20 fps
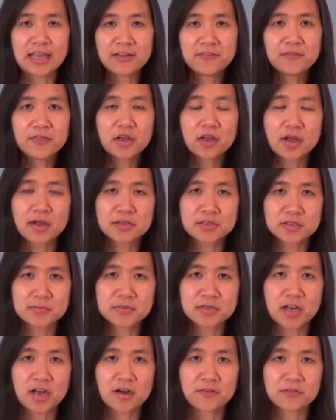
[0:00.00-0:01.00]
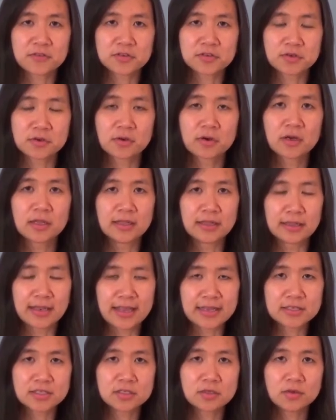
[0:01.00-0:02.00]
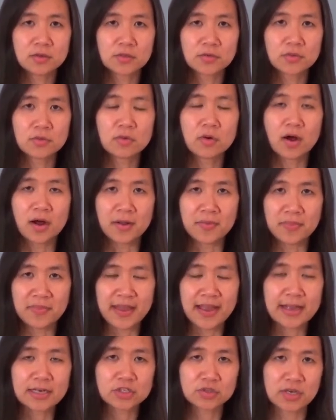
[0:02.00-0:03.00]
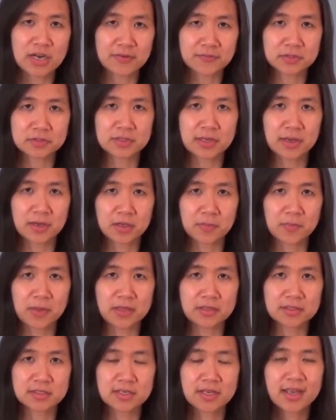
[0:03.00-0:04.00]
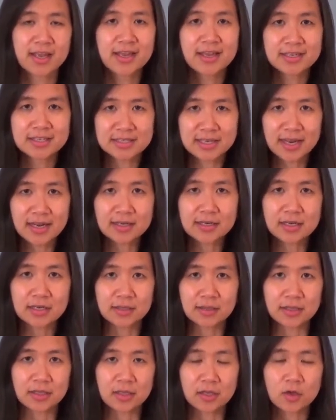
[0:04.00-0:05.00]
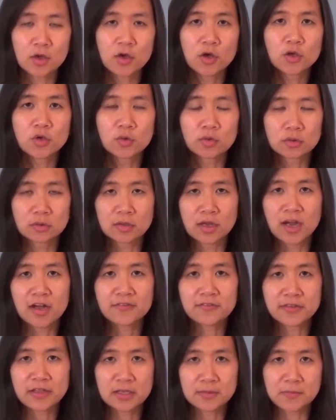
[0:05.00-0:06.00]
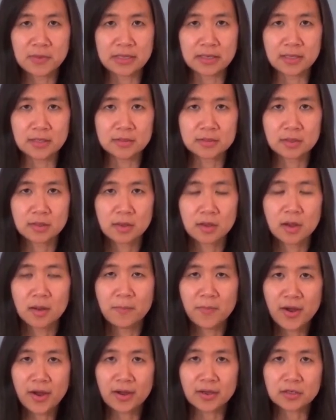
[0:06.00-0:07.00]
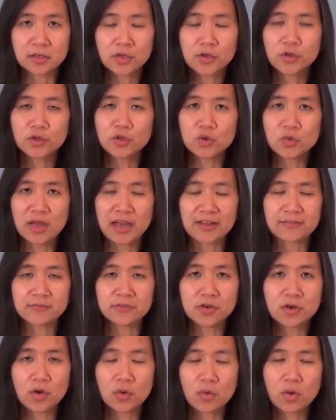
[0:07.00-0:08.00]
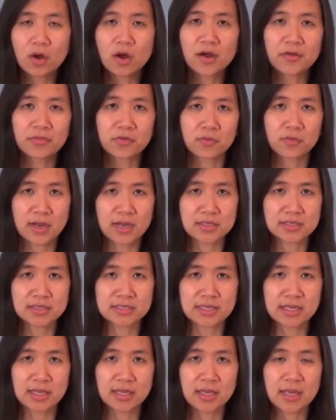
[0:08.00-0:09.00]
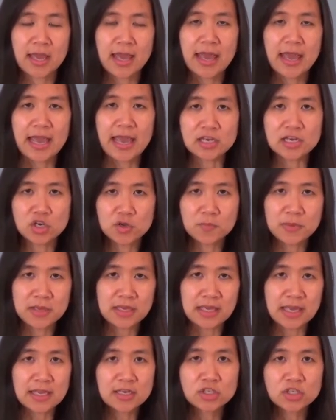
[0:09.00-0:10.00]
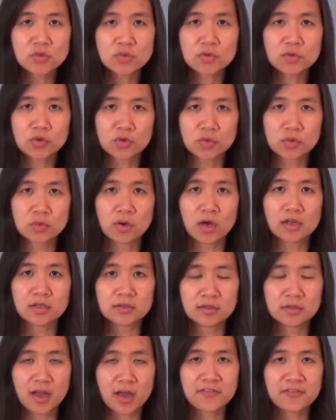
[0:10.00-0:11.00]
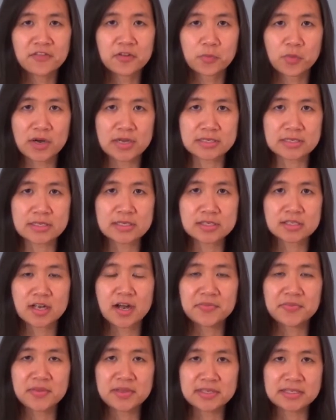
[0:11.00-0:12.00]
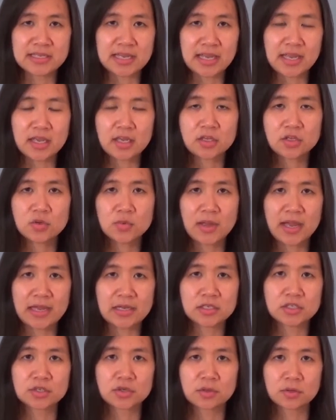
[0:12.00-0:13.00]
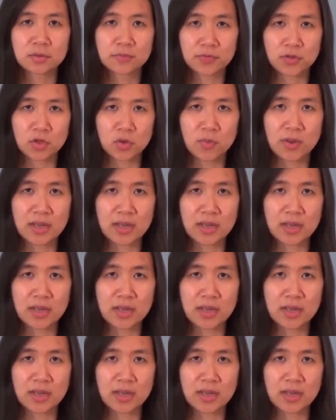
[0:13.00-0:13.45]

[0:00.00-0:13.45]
If the customs officer lets you through on that travel document, technically you're lawfully admitted, but you have no authorized stay and you begin to accrue unlawful presence on the day you enter the